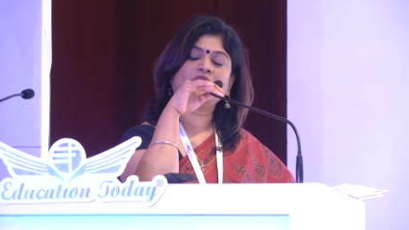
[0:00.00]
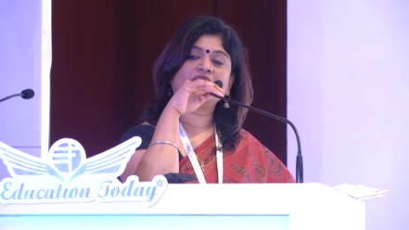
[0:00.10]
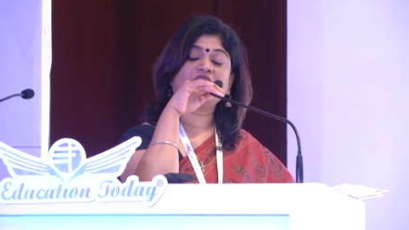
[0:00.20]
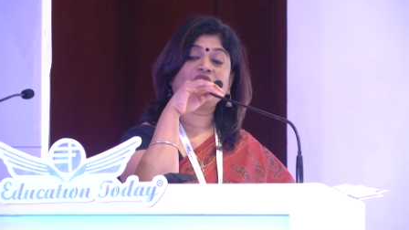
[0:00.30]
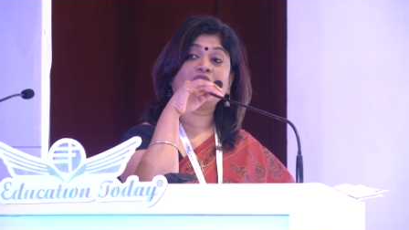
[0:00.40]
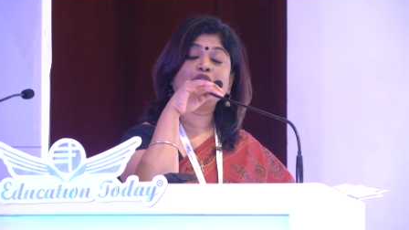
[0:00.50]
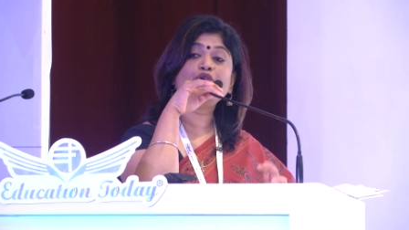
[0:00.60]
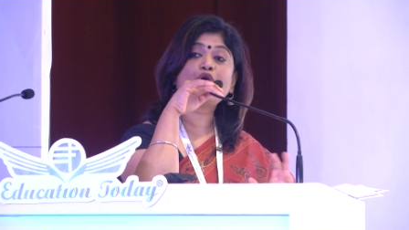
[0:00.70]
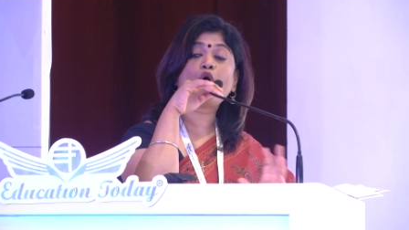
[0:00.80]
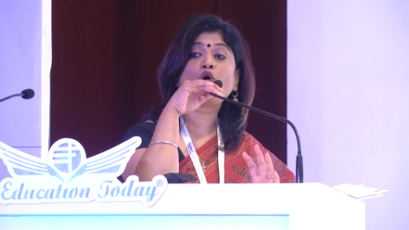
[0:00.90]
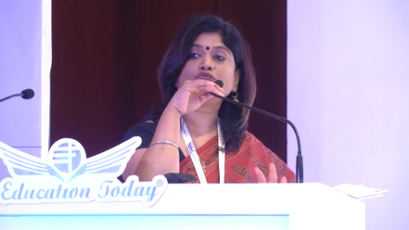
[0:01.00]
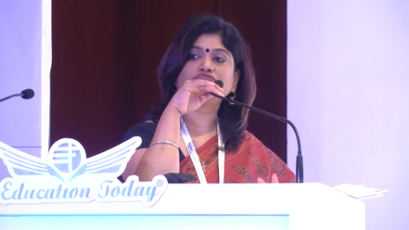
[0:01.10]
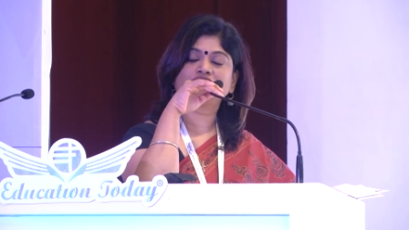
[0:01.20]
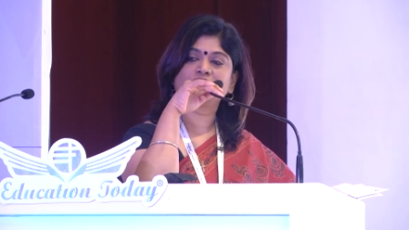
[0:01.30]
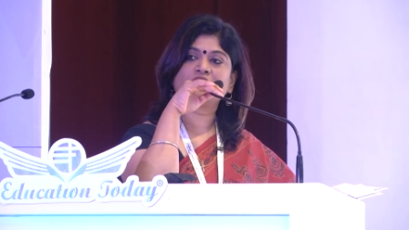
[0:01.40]
there were no
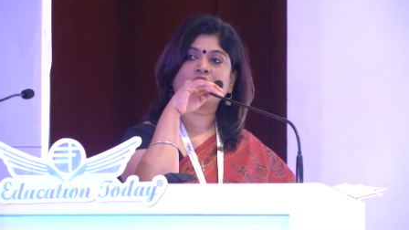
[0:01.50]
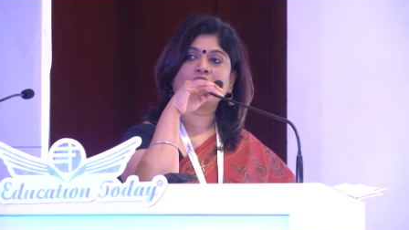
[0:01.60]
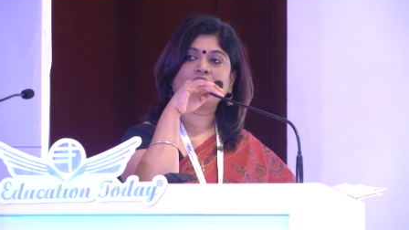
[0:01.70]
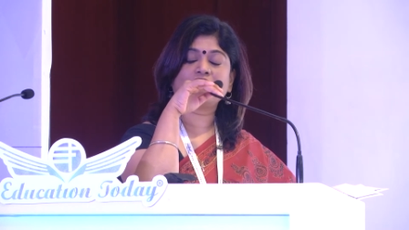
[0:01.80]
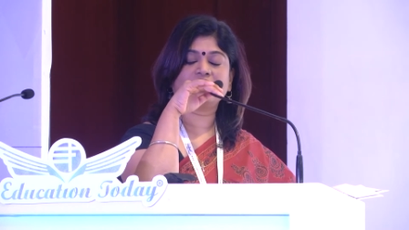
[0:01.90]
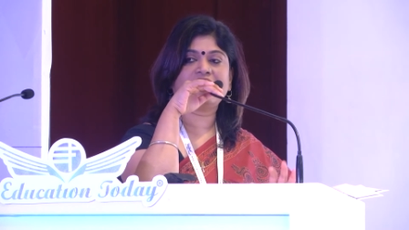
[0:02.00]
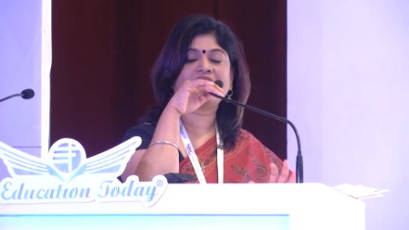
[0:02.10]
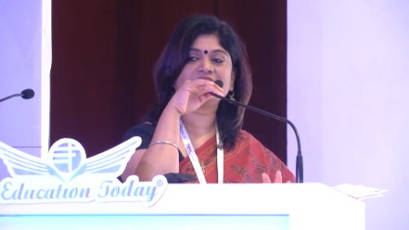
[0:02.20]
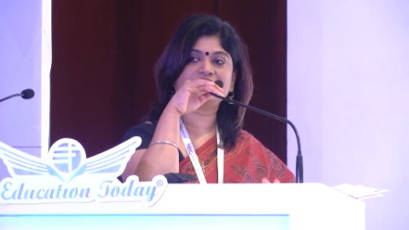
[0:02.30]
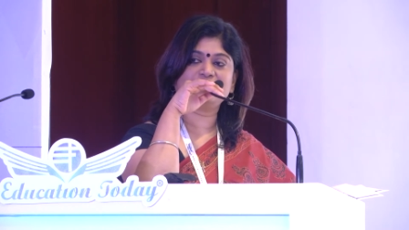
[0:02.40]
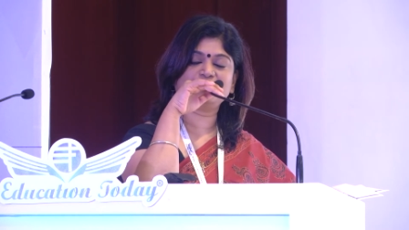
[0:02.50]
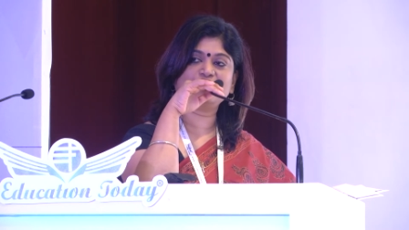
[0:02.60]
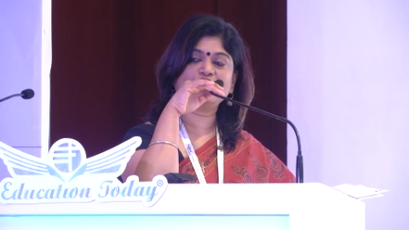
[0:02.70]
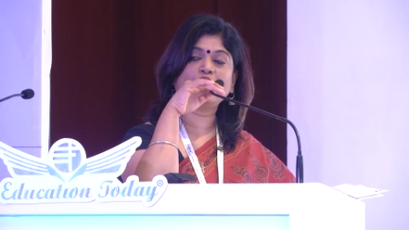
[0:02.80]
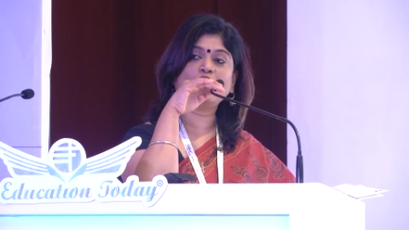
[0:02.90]

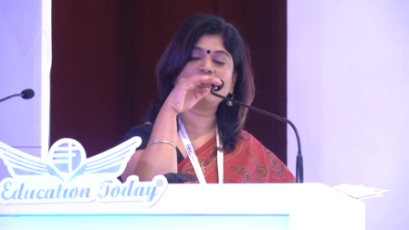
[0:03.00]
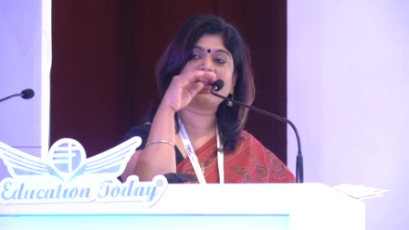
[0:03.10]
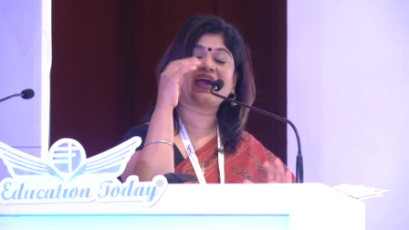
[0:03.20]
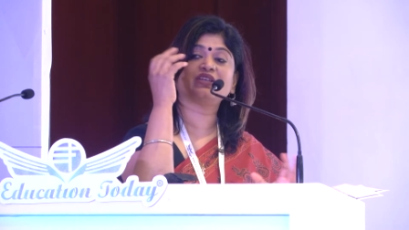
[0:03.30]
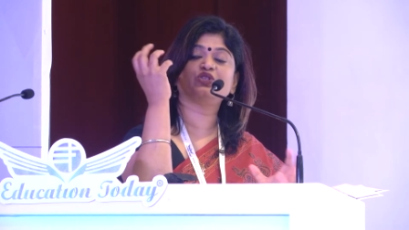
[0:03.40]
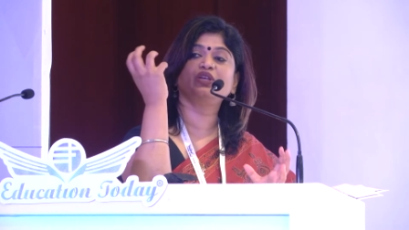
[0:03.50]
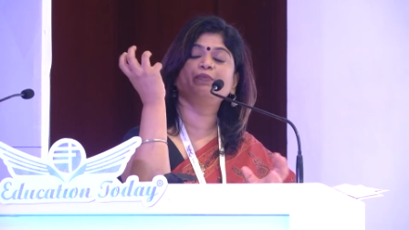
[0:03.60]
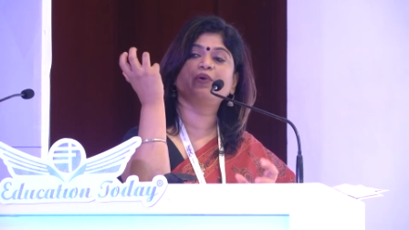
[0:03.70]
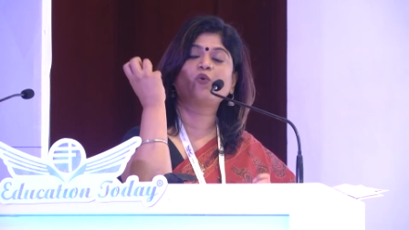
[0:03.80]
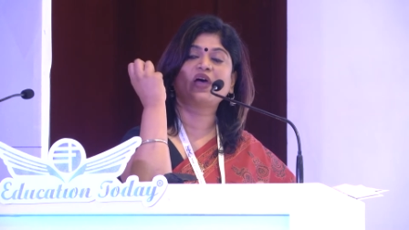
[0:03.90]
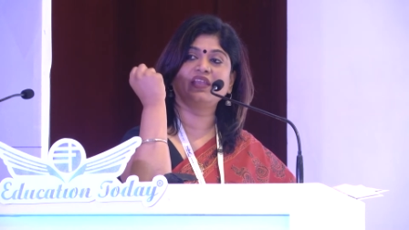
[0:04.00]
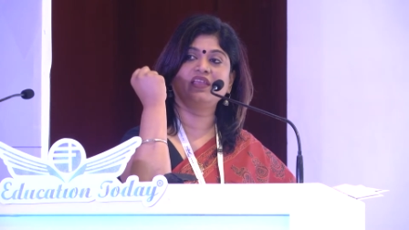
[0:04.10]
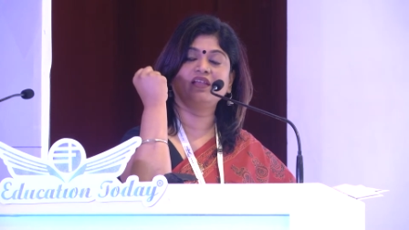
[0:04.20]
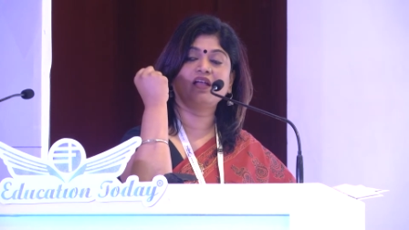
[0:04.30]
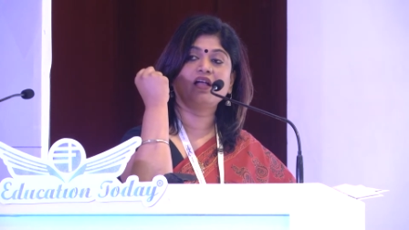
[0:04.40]
organization who were actually providing